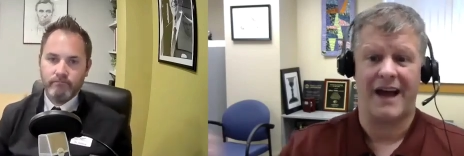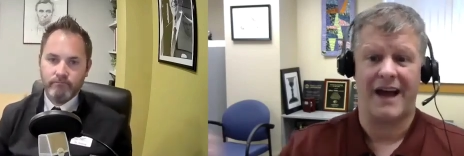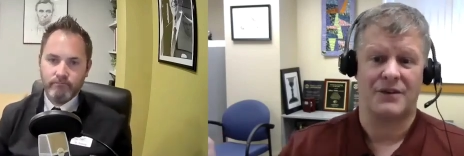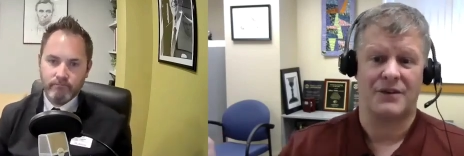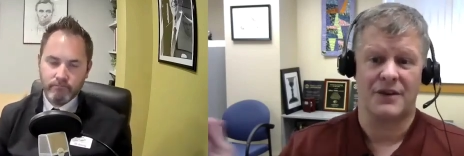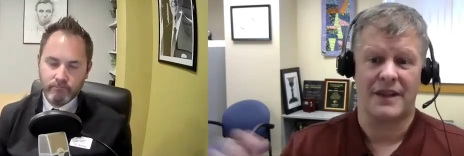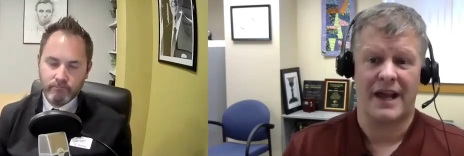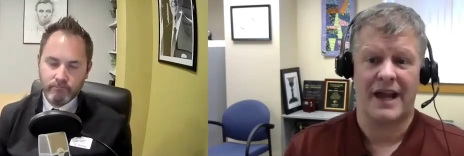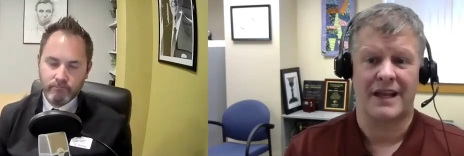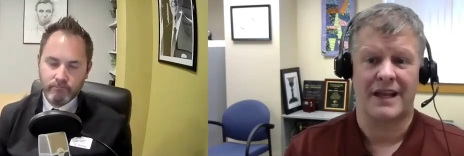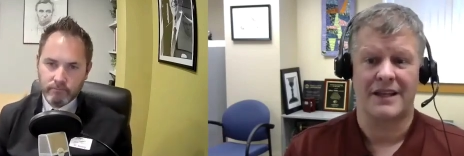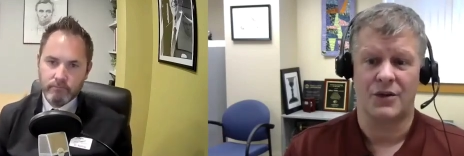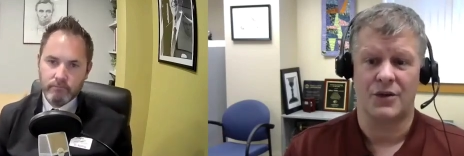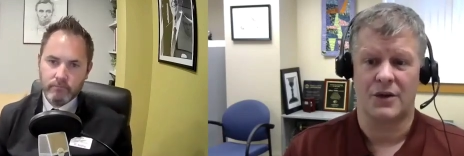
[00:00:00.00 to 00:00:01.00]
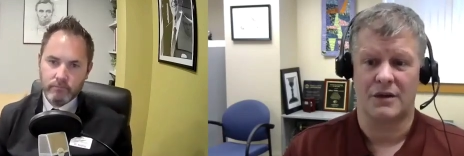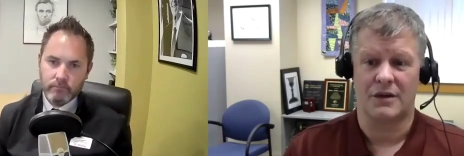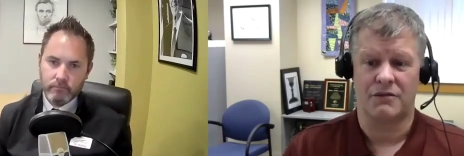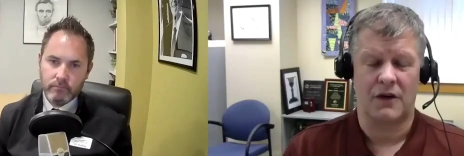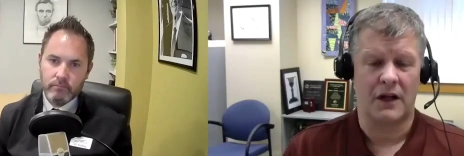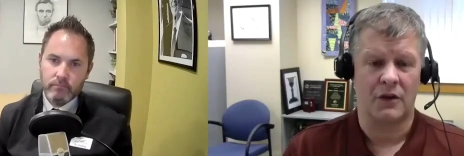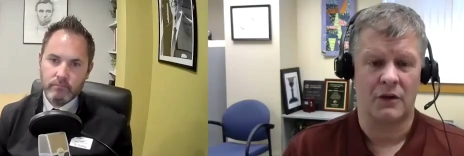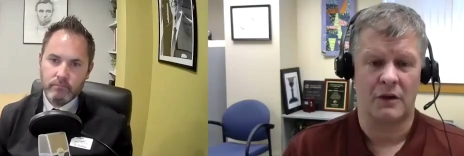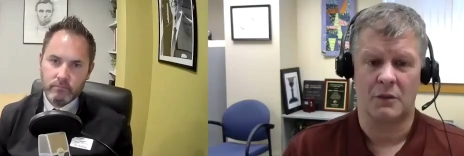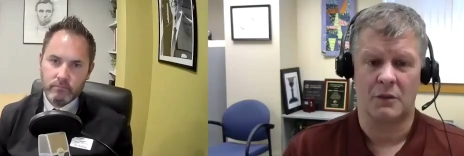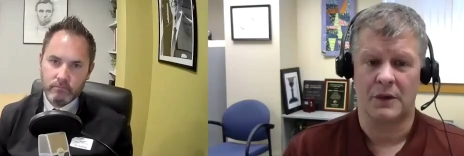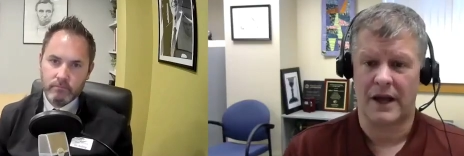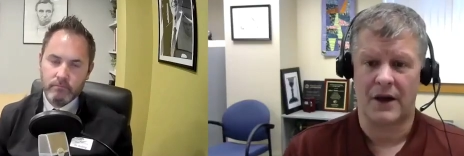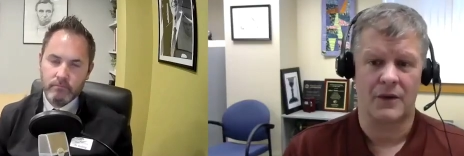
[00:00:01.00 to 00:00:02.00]
Speaker 1: after that, you can follow
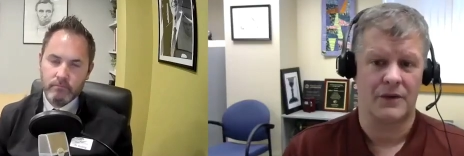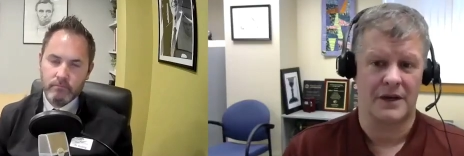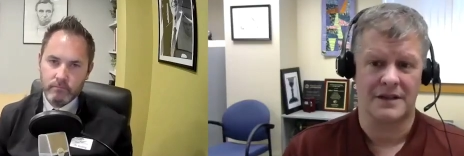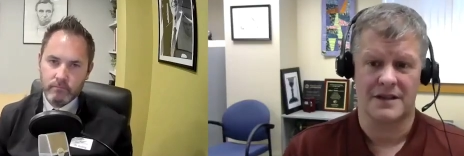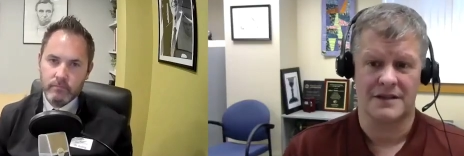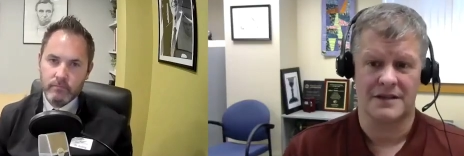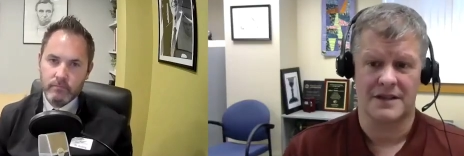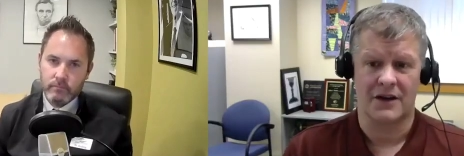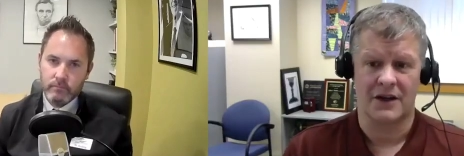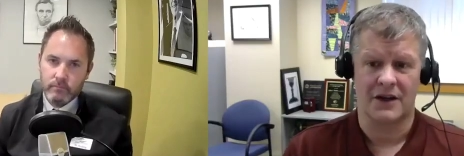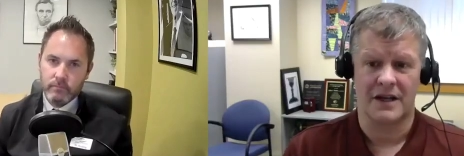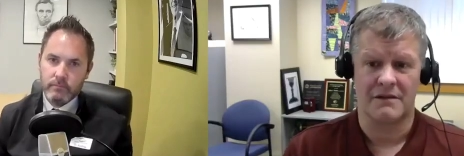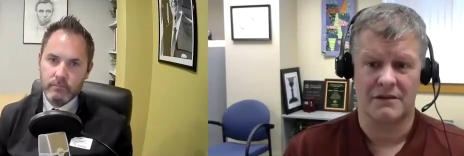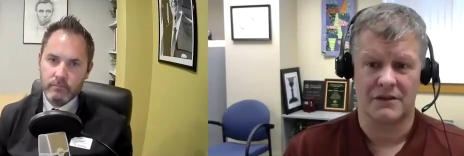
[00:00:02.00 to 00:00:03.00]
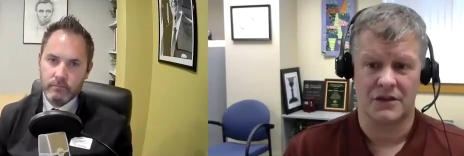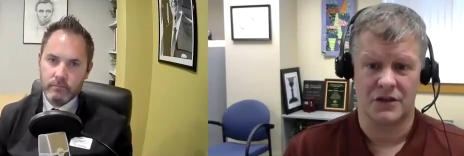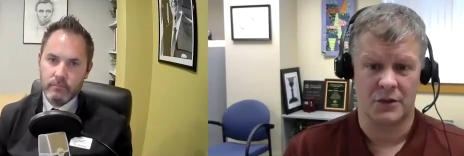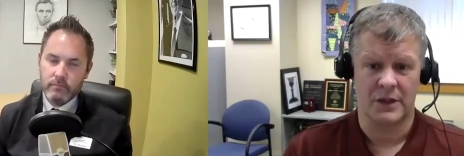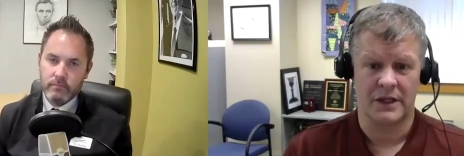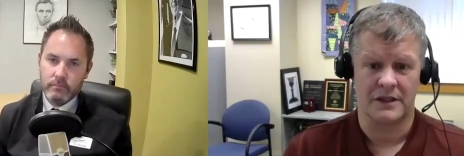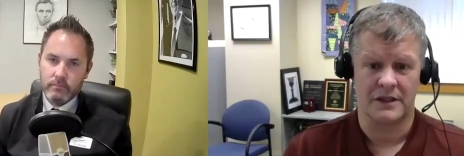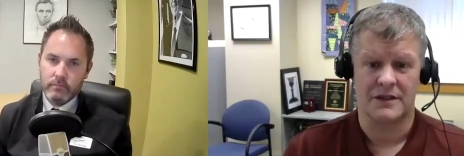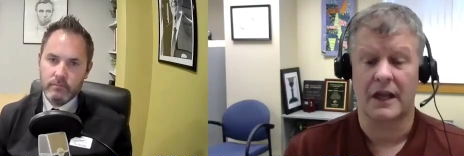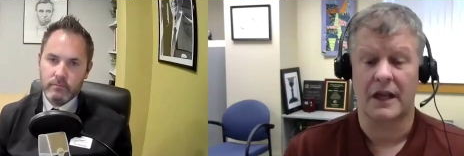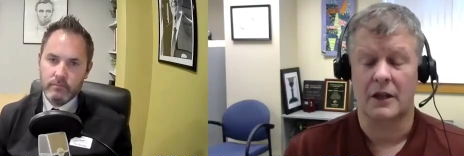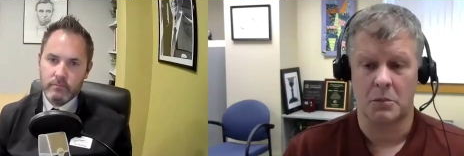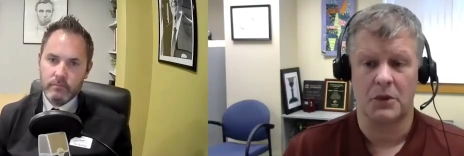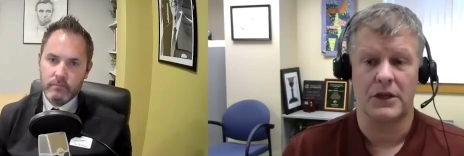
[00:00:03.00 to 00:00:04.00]
it without necessarily doing
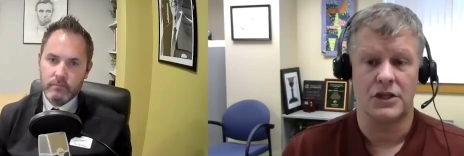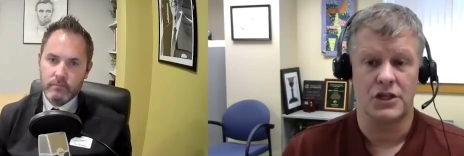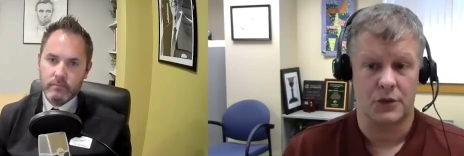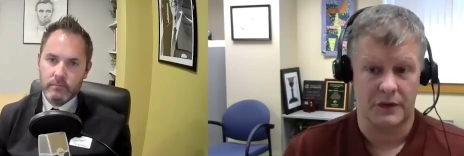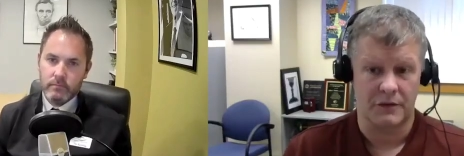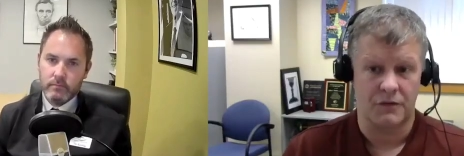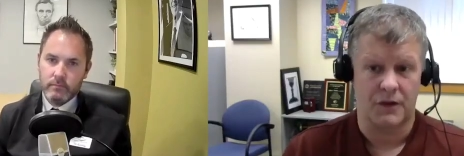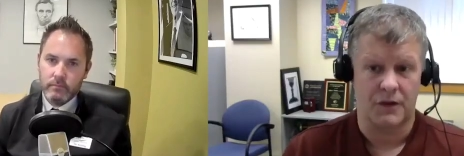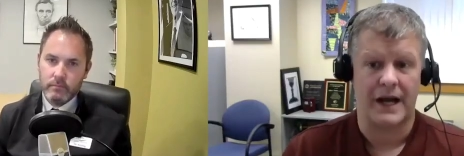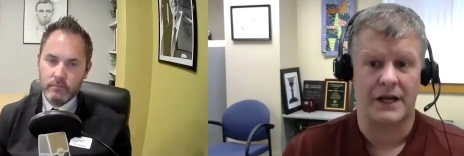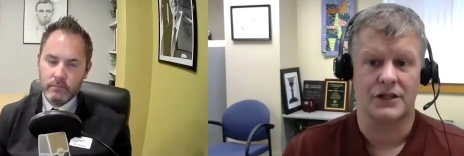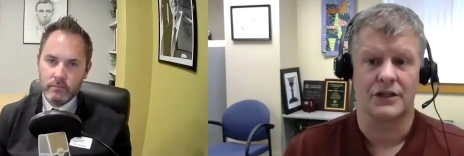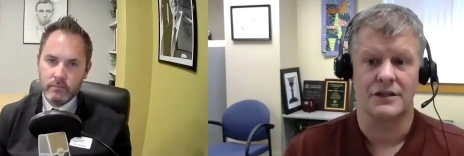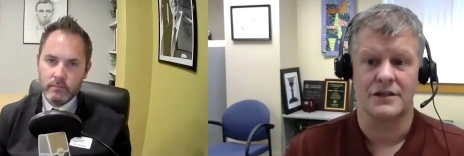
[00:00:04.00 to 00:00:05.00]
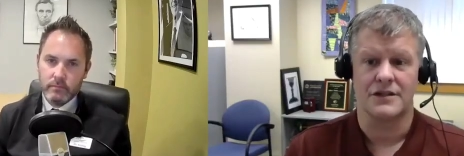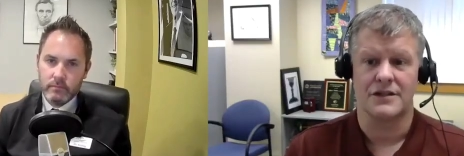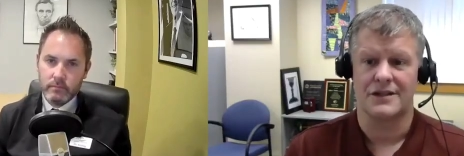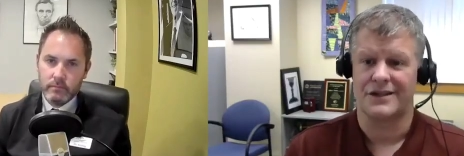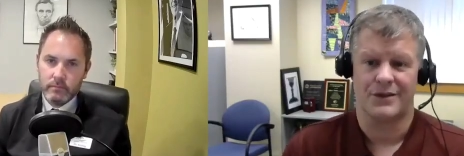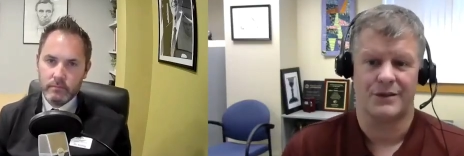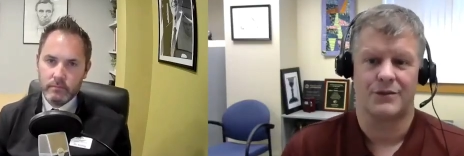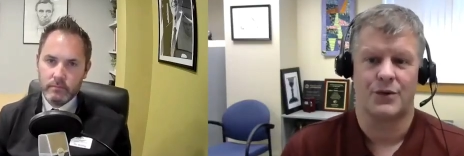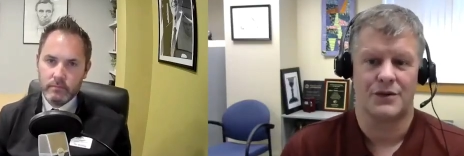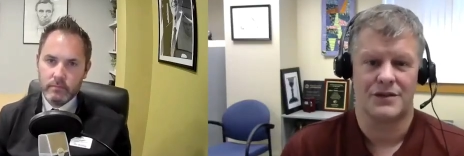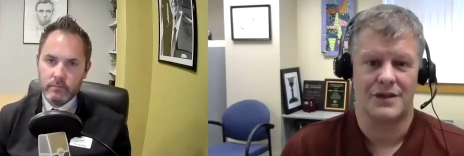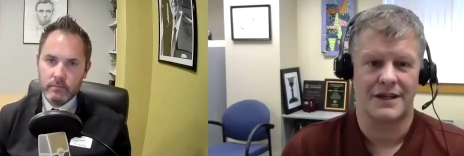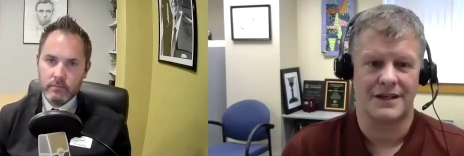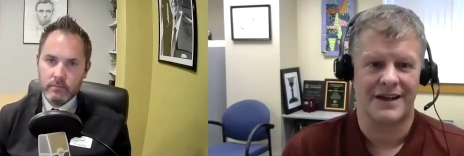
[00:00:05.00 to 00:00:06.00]
cycloplegic refractions. You, of
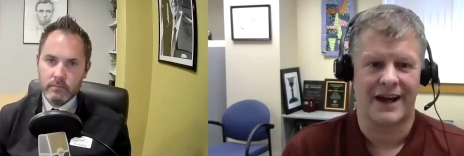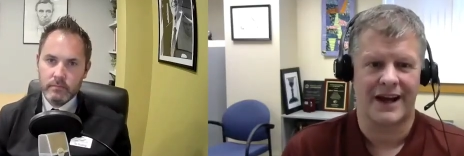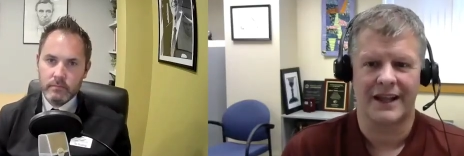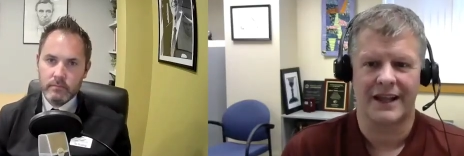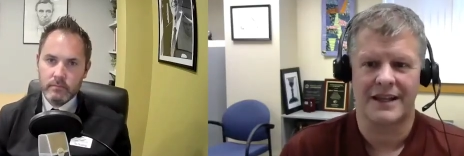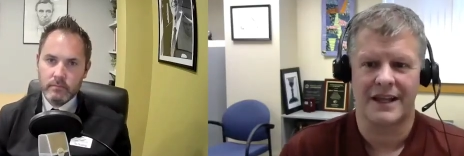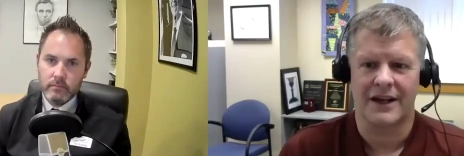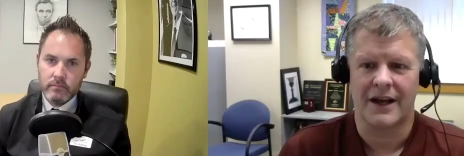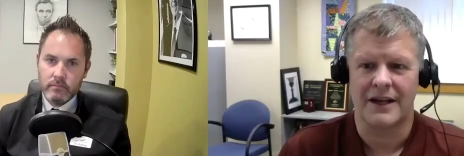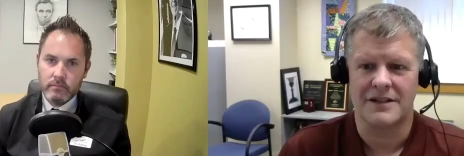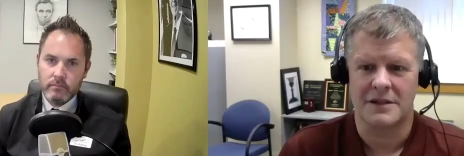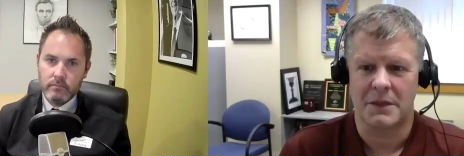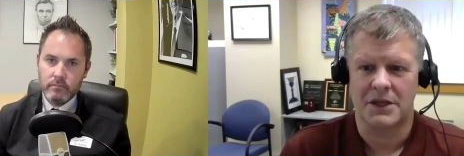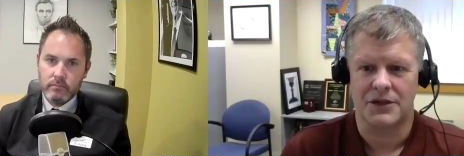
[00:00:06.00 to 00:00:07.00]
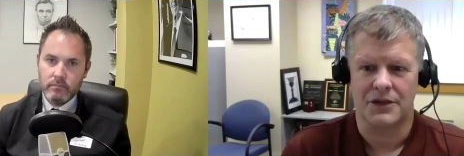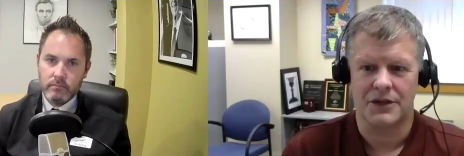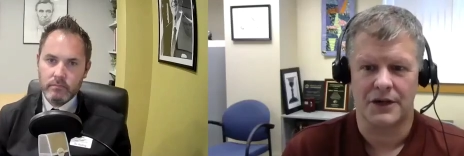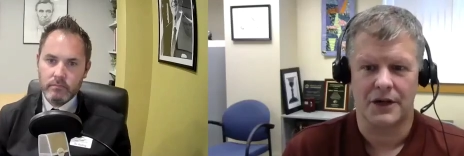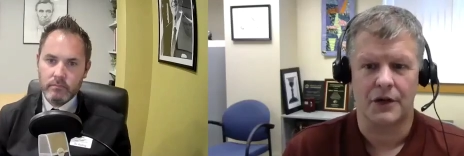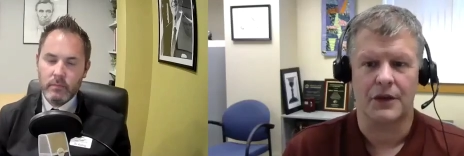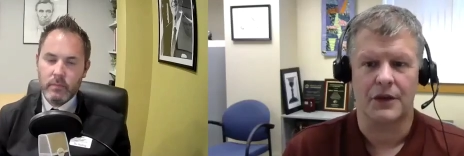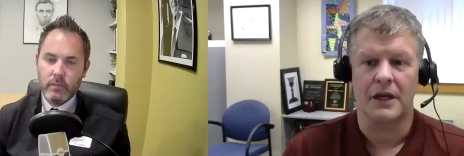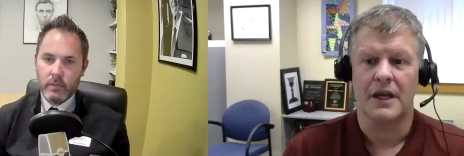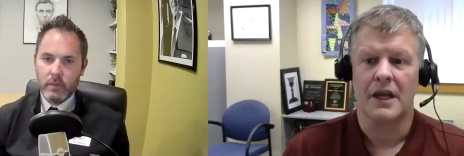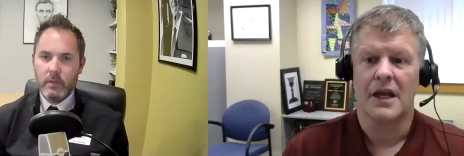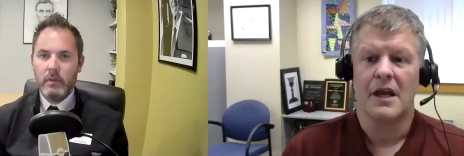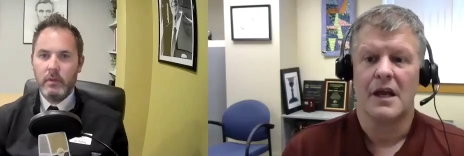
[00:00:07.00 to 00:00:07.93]
course, need to dilate the eyes to make sure they're healthy.